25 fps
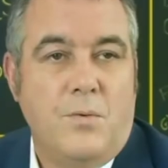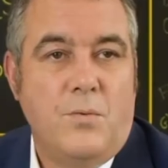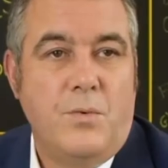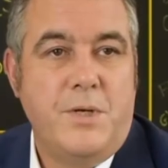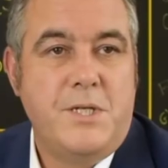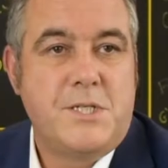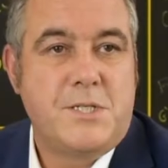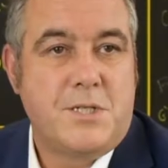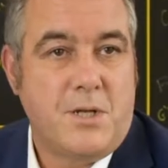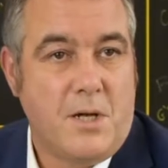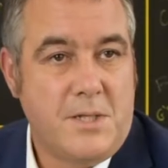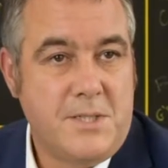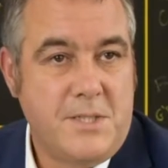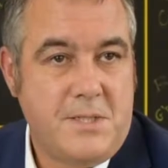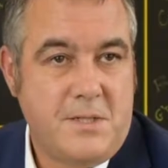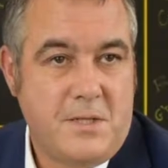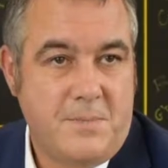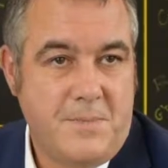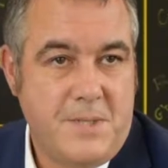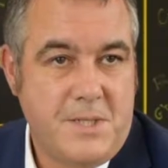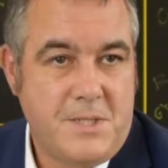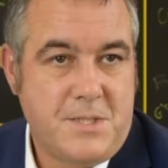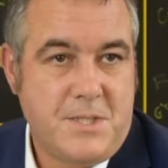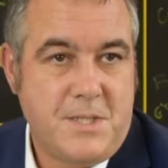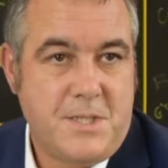We started our
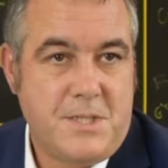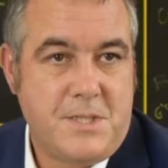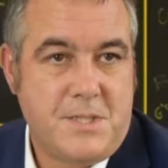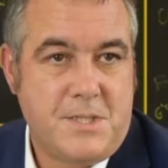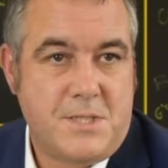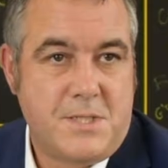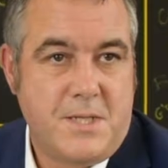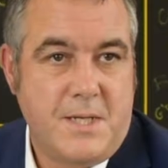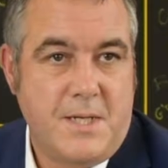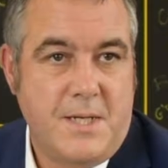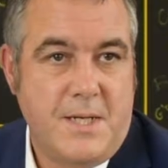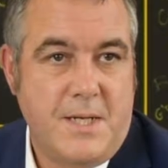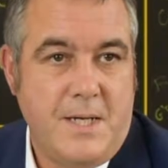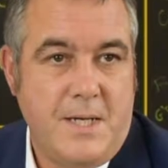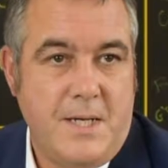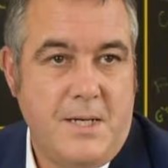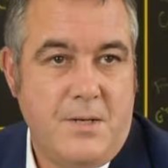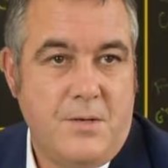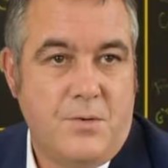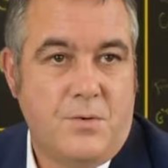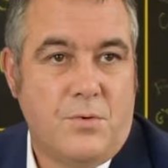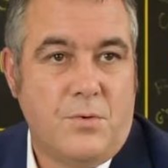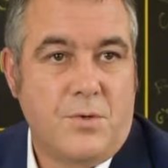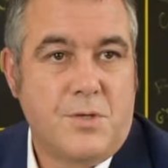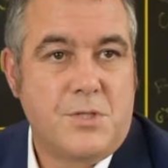business
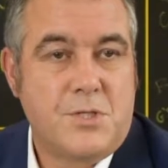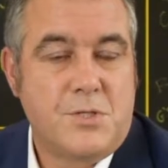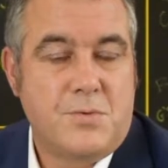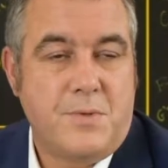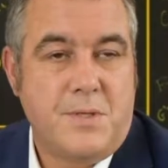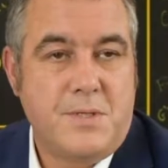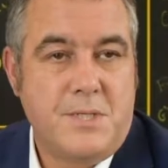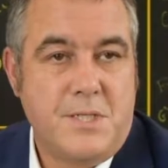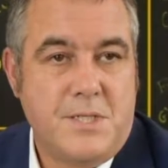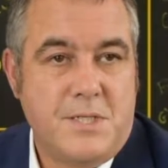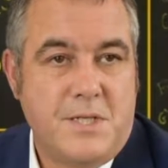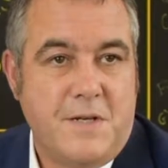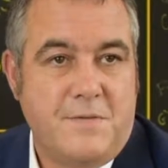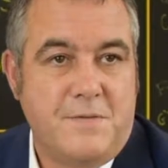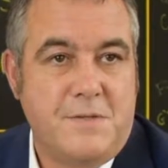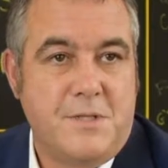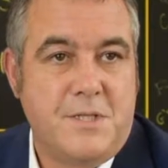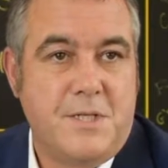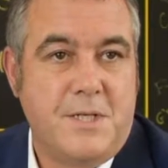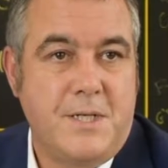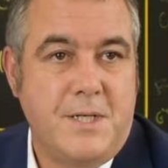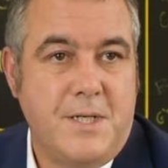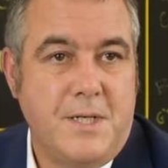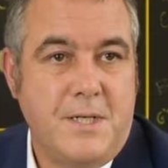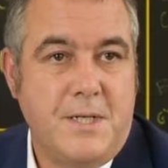in August
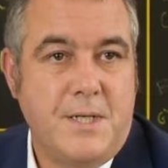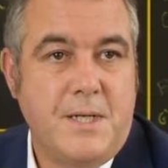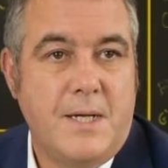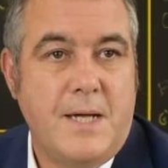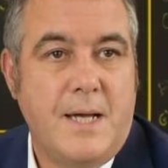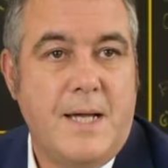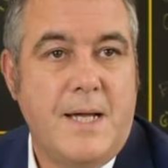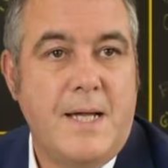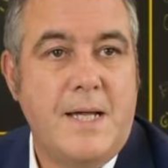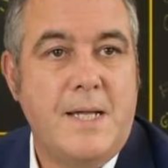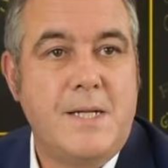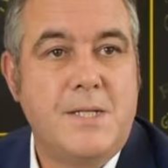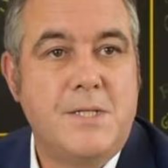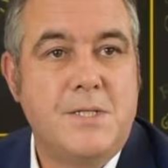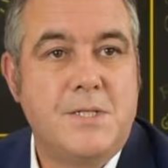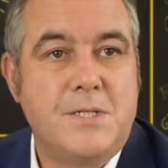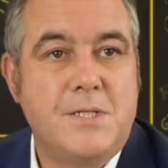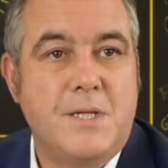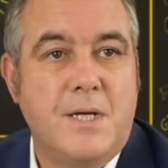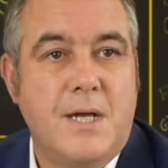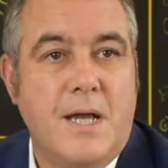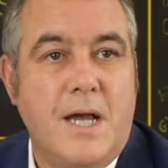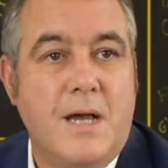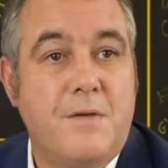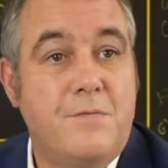2017 and
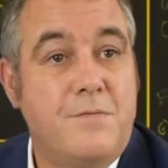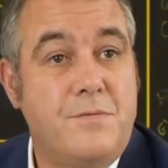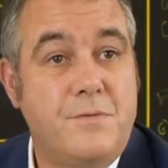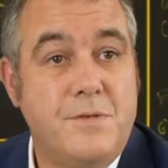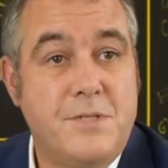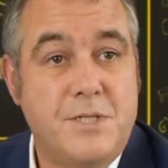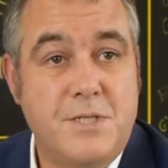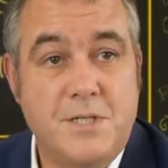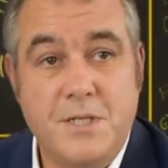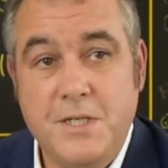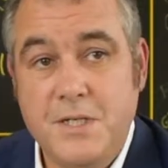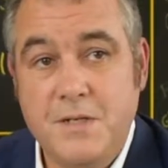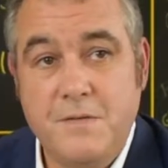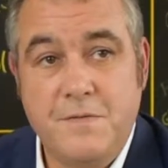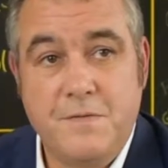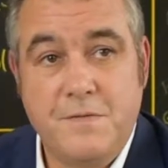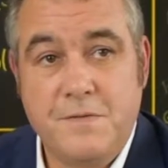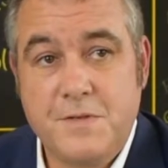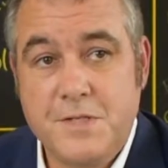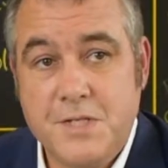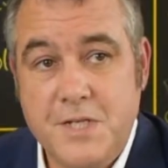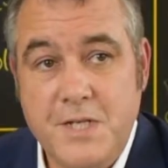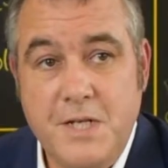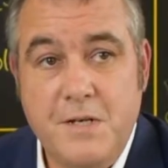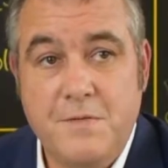have
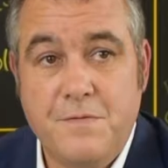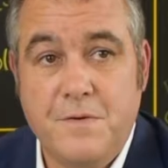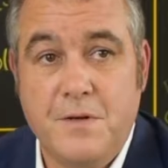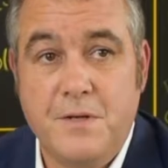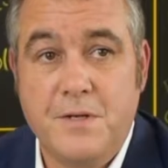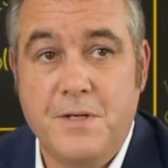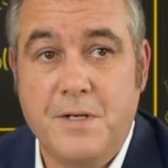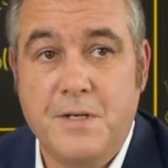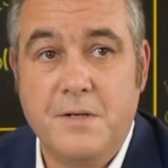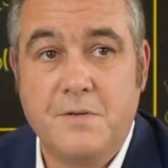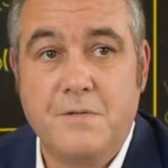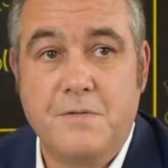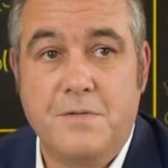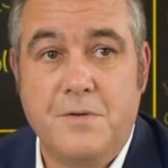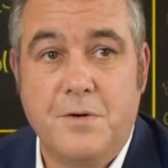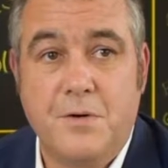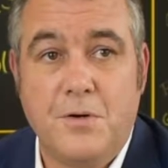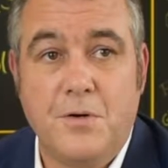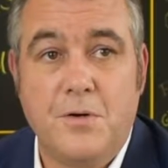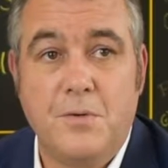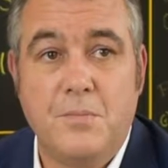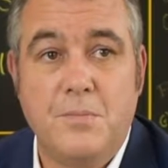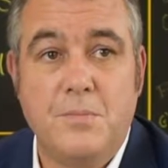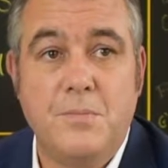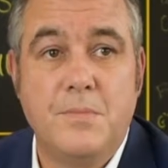received seed funding
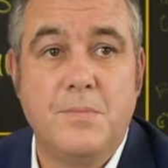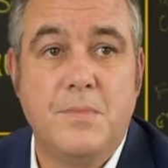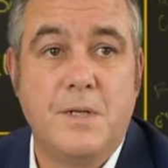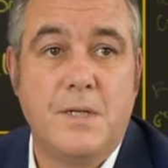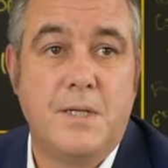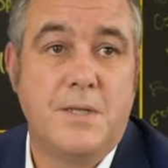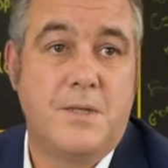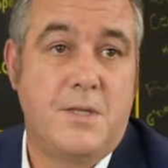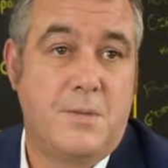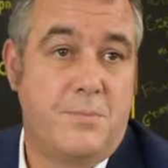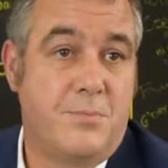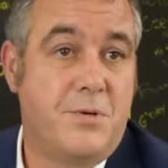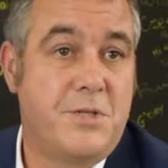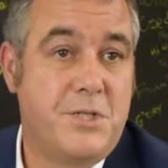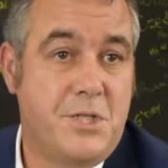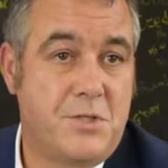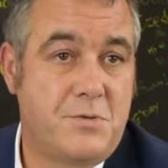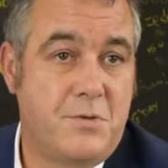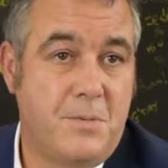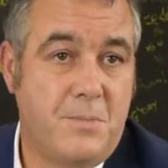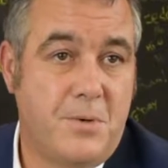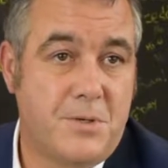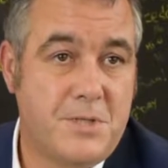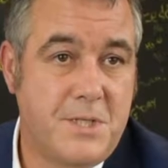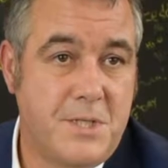from the
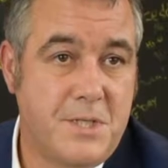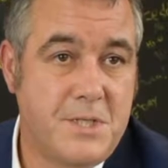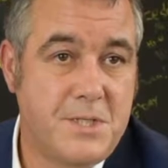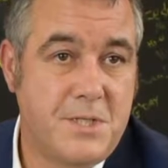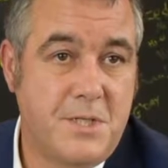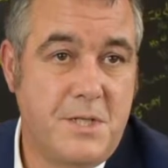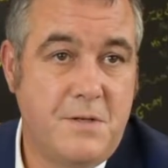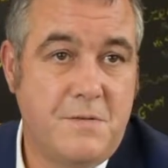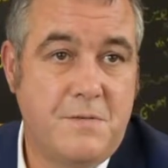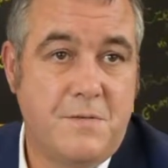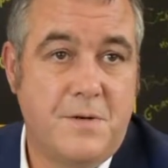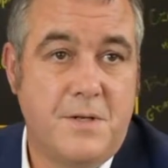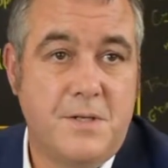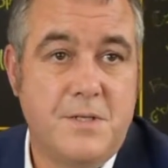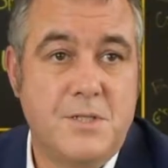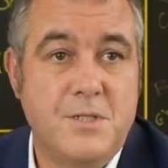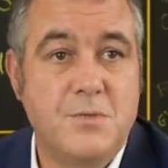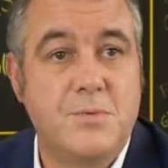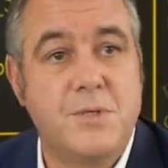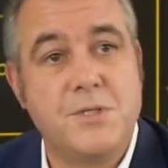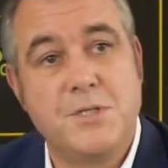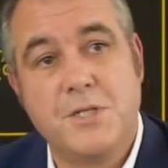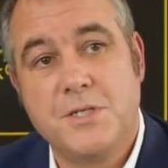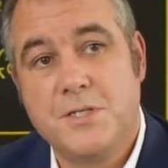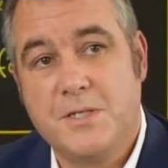British Robotics Seed Fund,
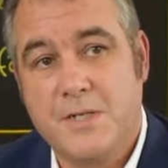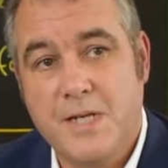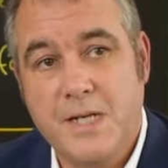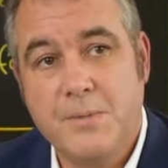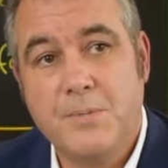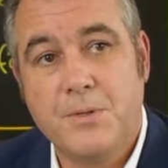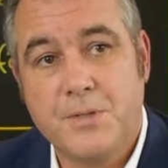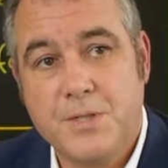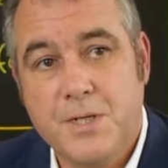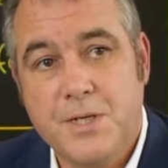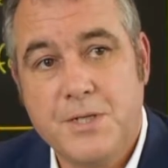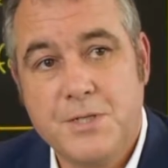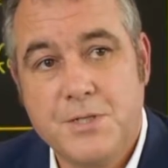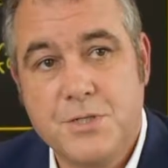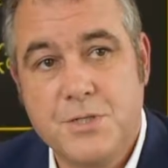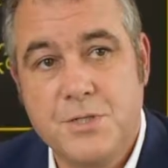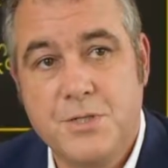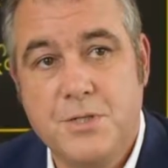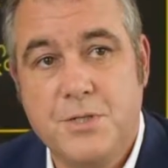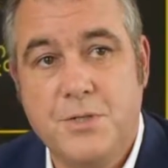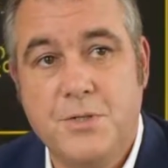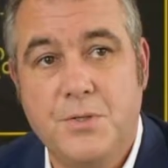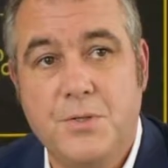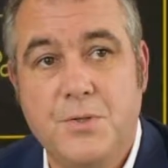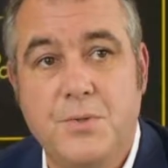which has enabled us
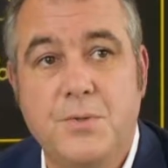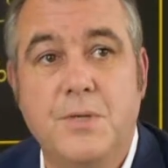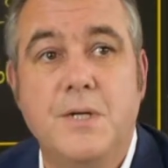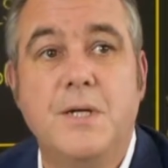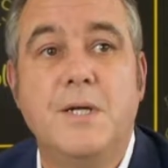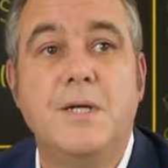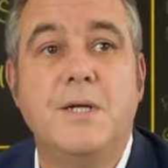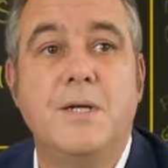to